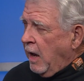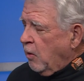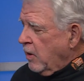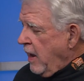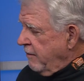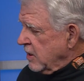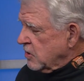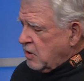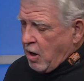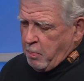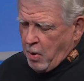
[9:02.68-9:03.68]
Uh, we're having
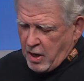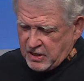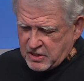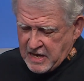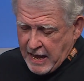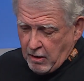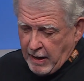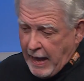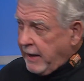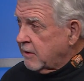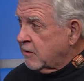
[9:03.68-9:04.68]
star parties now
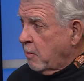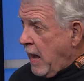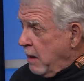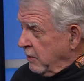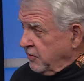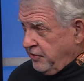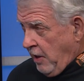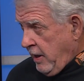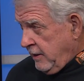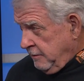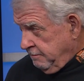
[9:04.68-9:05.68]
out at the Mammoth
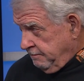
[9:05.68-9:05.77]
site